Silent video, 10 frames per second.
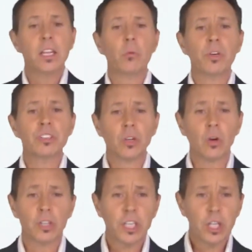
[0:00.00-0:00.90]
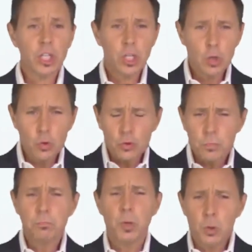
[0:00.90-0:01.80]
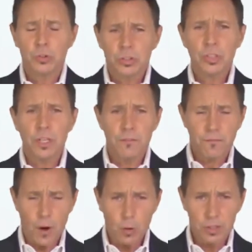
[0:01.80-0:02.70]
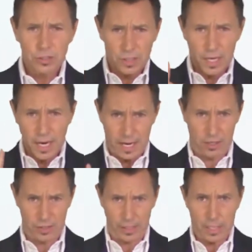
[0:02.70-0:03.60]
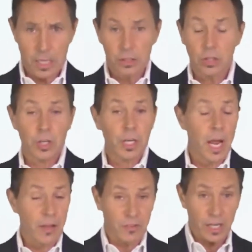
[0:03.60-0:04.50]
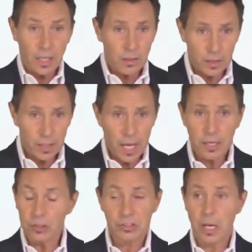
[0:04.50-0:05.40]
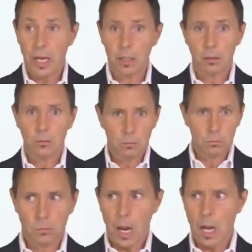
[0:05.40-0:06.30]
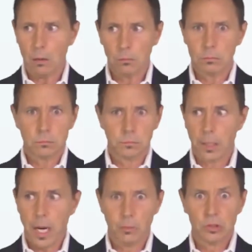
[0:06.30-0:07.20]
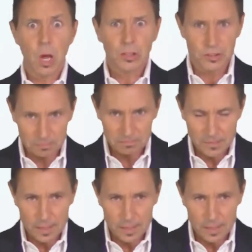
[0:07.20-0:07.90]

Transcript: that result in huge boosts in focus and energy. So that at the end of the day, you're saying, wow, today was awesome.